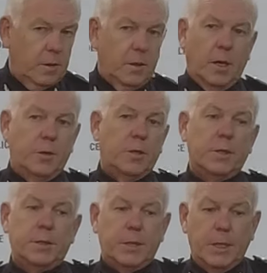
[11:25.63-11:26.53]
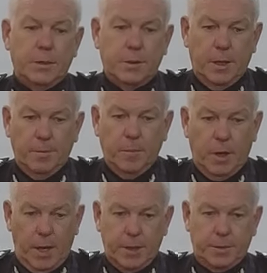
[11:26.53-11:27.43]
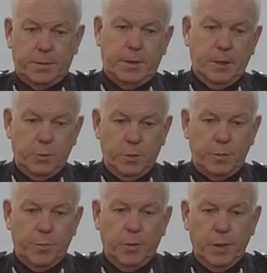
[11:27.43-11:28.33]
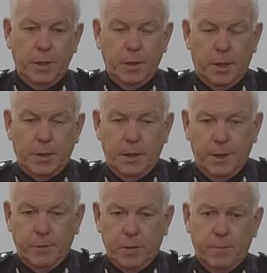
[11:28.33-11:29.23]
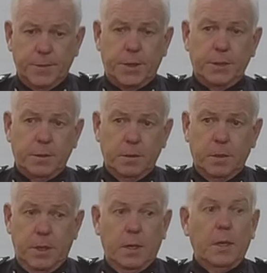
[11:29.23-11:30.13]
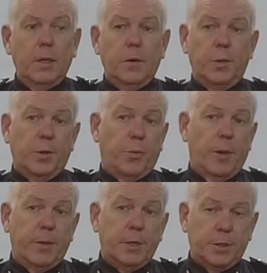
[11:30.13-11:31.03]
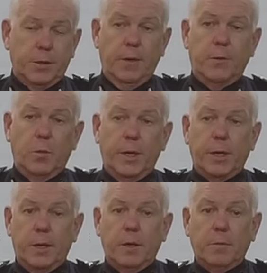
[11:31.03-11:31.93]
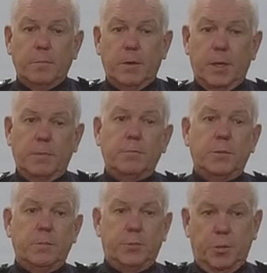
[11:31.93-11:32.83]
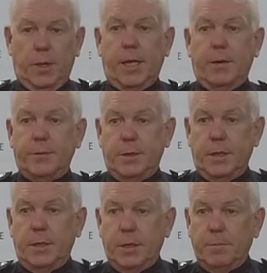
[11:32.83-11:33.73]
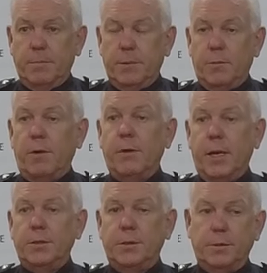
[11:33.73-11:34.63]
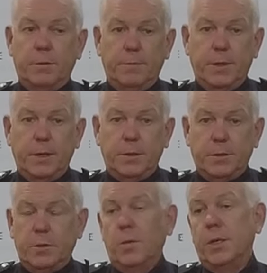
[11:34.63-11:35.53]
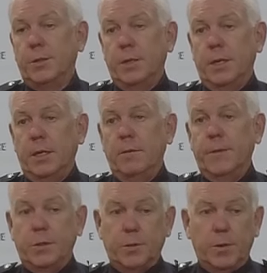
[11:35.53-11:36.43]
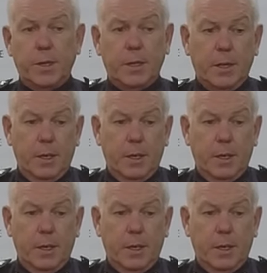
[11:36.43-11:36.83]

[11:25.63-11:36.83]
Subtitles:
No, not at this stage. As was reported, I did have a conversation with the Premier just over a week ago, shortly after the revelations of the situation in Victoria.